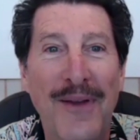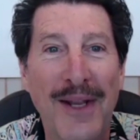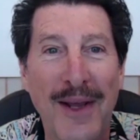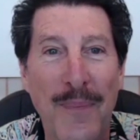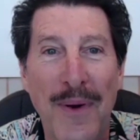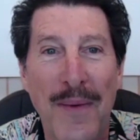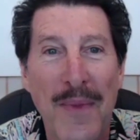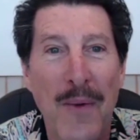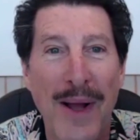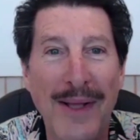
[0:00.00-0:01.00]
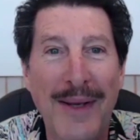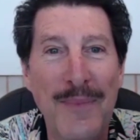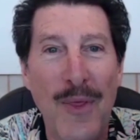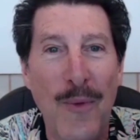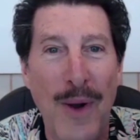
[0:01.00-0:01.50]
Filip, welcome
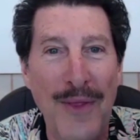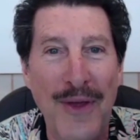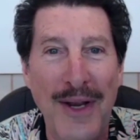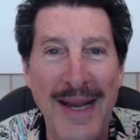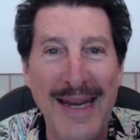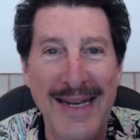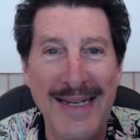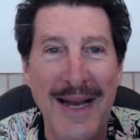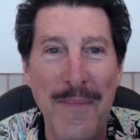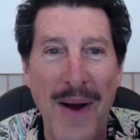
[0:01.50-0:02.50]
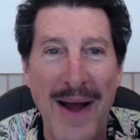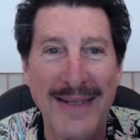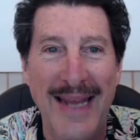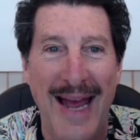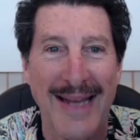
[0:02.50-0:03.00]
to the Wealth on Any Income
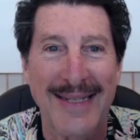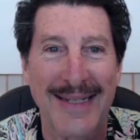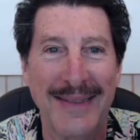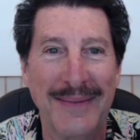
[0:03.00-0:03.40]
podcast.